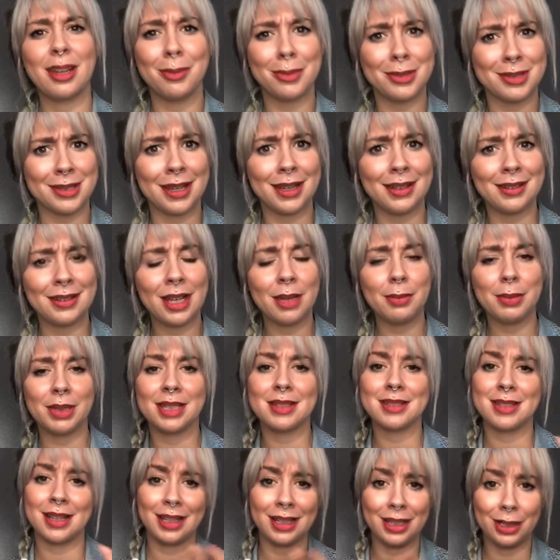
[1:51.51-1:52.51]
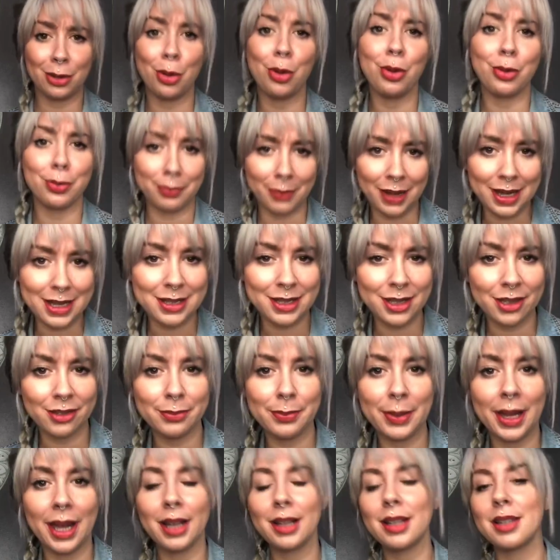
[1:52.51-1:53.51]
am saying that because I need to hold
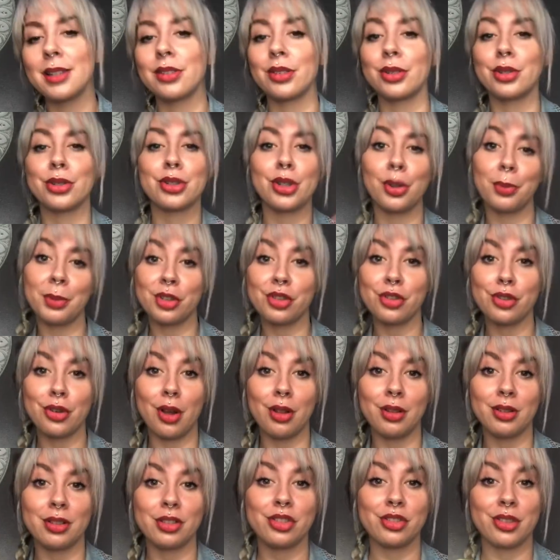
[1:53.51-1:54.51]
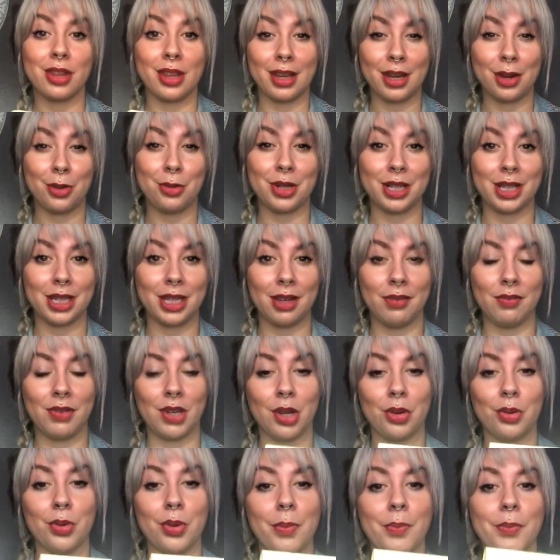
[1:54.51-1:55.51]
myself back because there's so much knowledge that I want to give
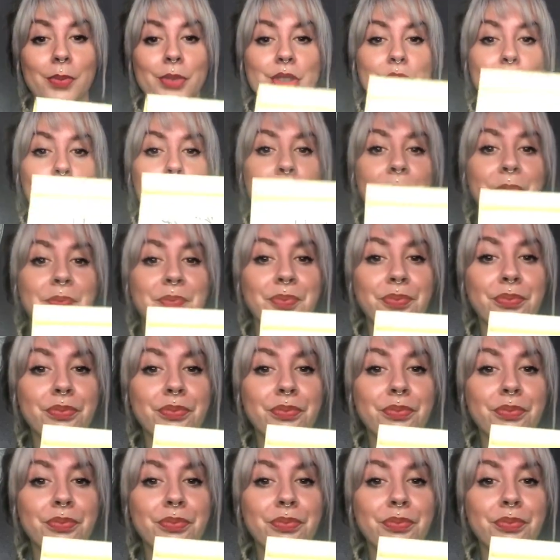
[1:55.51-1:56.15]
you. So